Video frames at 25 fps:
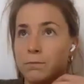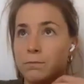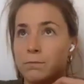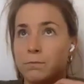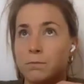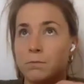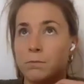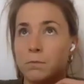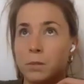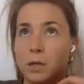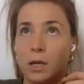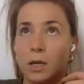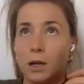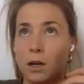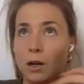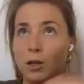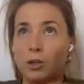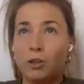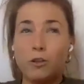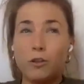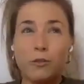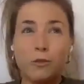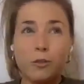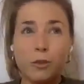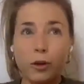be a lot
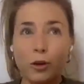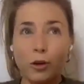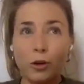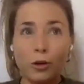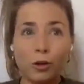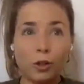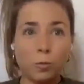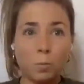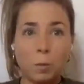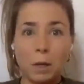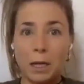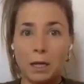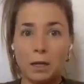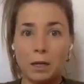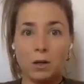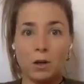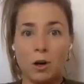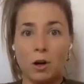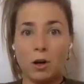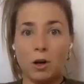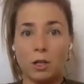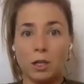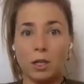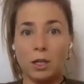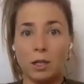of girls playing
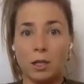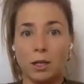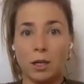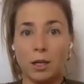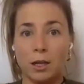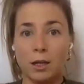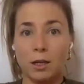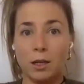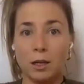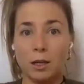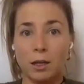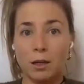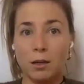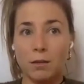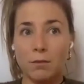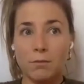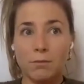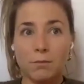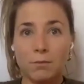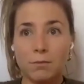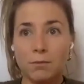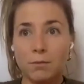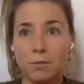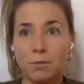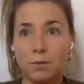hockey, and
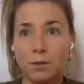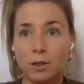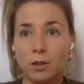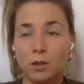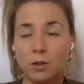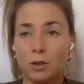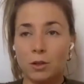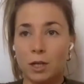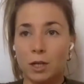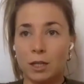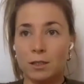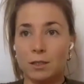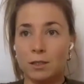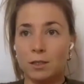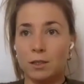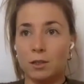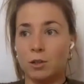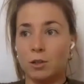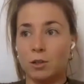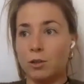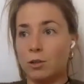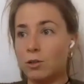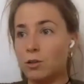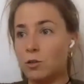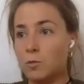you can see
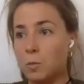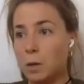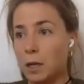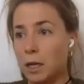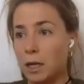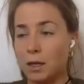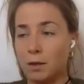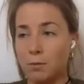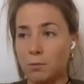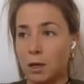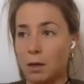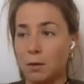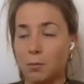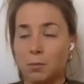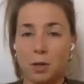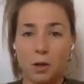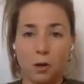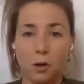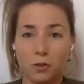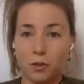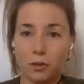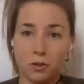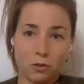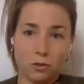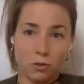girls playing maybe
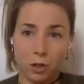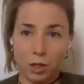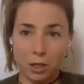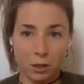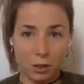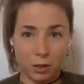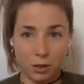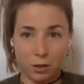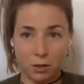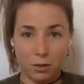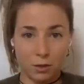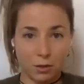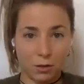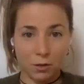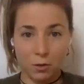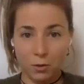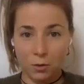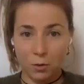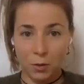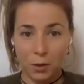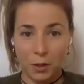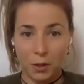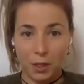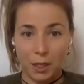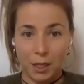on the street, you know.
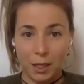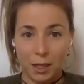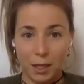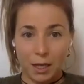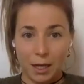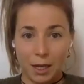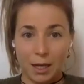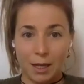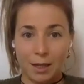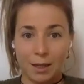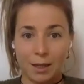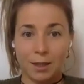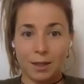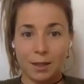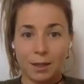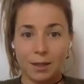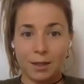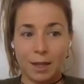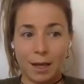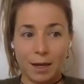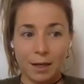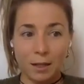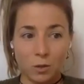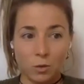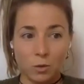And
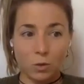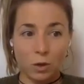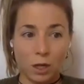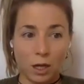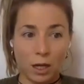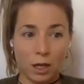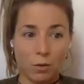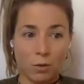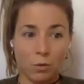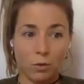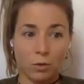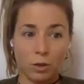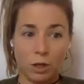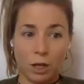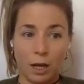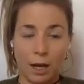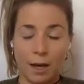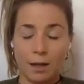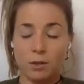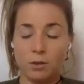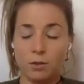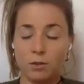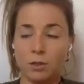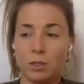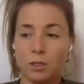that's what I would
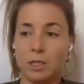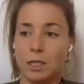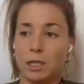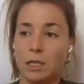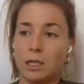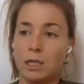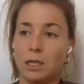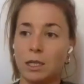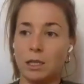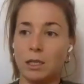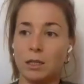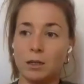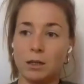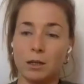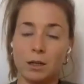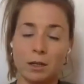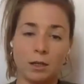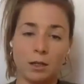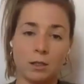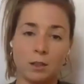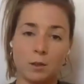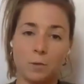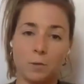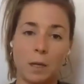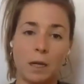like to see here
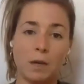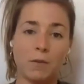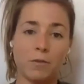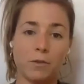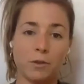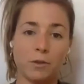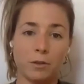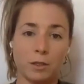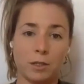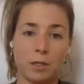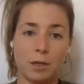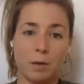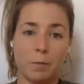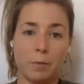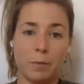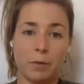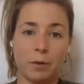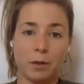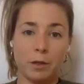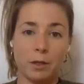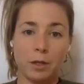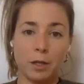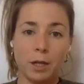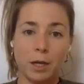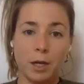in Spain, for
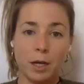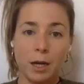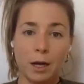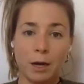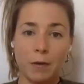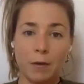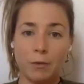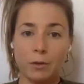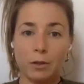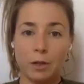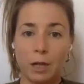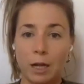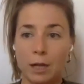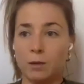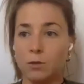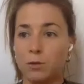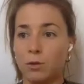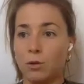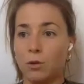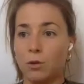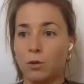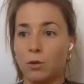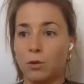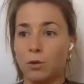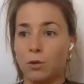example. I would like to
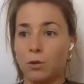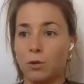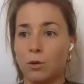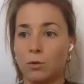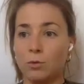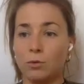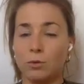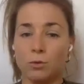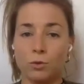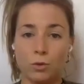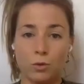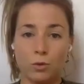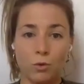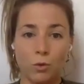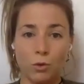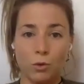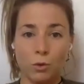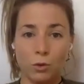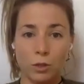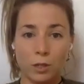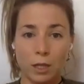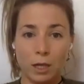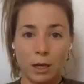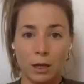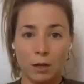go to schools
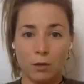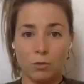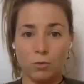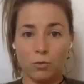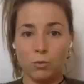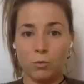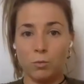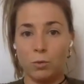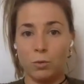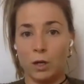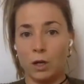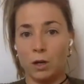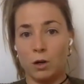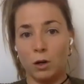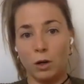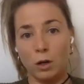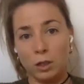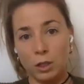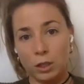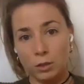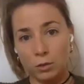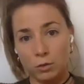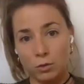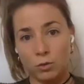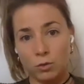and to bring hockey
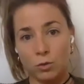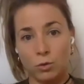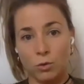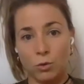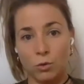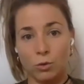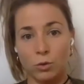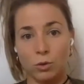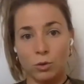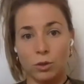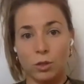to schools,